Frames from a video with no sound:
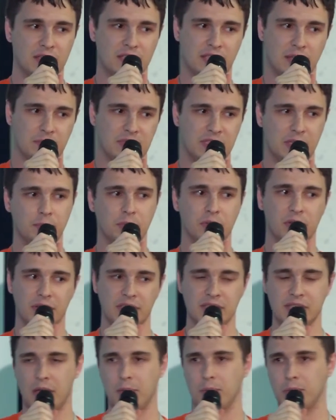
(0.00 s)
some simple
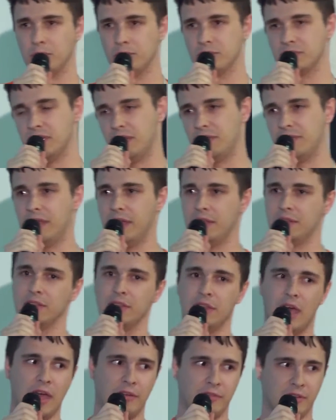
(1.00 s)
examples and then
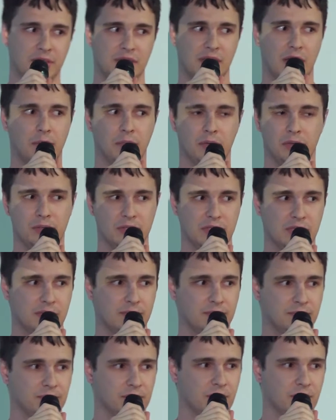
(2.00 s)
live examples.